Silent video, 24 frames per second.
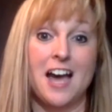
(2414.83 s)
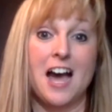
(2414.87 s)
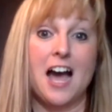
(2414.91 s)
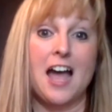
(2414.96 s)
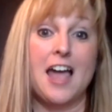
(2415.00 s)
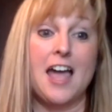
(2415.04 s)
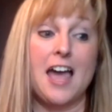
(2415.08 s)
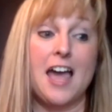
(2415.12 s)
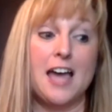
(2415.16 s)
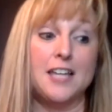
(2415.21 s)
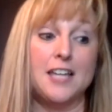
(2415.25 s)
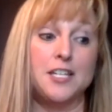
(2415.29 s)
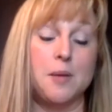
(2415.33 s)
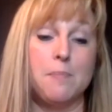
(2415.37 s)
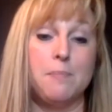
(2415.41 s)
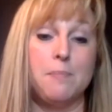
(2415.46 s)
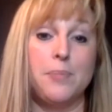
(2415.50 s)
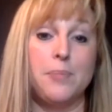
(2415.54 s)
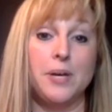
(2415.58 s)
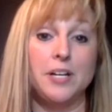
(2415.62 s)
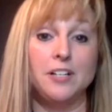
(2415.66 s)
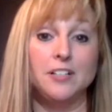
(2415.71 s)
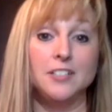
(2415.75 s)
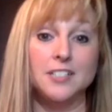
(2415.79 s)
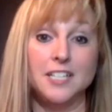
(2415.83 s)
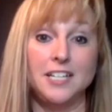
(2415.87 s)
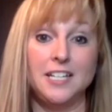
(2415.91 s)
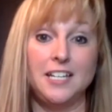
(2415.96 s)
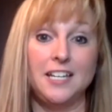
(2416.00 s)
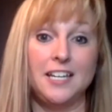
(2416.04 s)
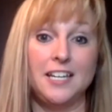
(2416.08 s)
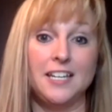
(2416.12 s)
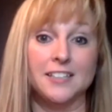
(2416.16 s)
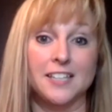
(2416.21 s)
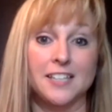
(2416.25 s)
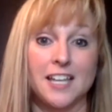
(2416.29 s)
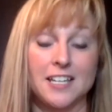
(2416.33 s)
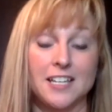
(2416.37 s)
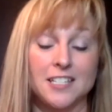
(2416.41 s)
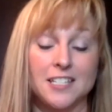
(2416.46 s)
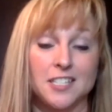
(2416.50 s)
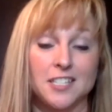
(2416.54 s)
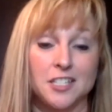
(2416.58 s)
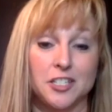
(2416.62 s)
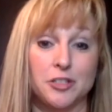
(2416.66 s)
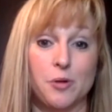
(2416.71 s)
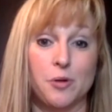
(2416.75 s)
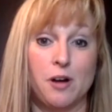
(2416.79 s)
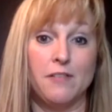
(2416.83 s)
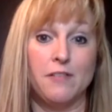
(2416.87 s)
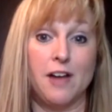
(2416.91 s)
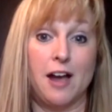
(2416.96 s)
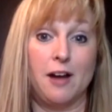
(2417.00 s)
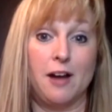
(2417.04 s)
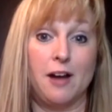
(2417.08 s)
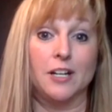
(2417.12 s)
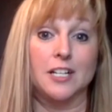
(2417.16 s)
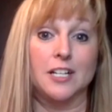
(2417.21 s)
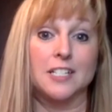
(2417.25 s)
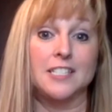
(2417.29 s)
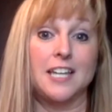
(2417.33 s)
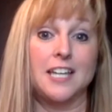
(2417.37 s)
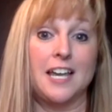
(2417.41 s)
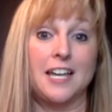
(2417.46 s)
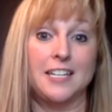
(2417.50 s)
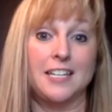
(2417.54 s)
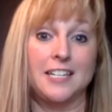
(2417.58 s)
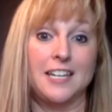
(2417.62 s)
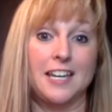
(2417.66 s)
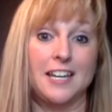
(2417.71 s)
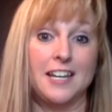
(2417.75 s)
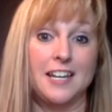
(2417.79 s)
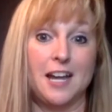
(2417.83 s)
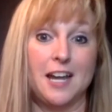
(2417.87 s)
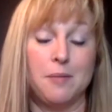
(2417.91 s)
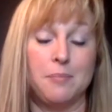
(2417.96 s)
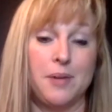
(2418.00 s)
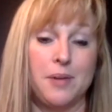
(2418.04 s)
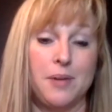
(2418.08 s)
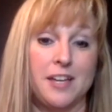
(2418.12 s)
I had to build it in less than 12 hours and get it up